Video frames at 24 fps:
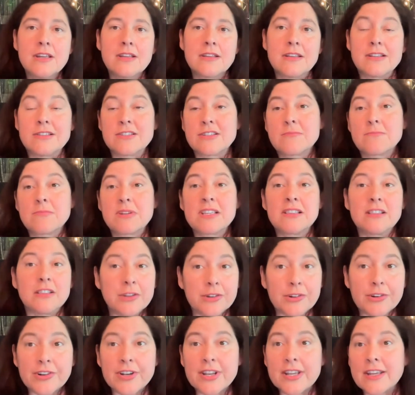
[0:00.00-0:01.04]
They should be
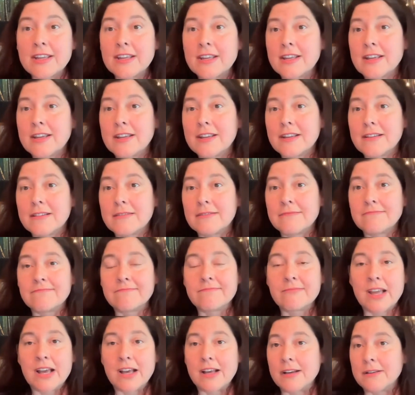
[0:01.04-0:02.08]
learning,
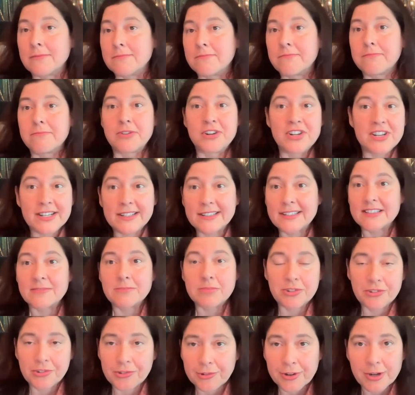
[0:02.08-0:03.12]

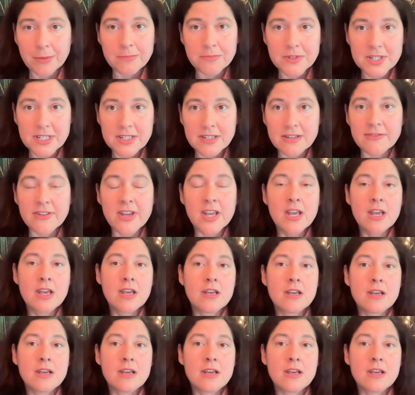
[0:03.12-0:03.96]
predictive, prescriptive.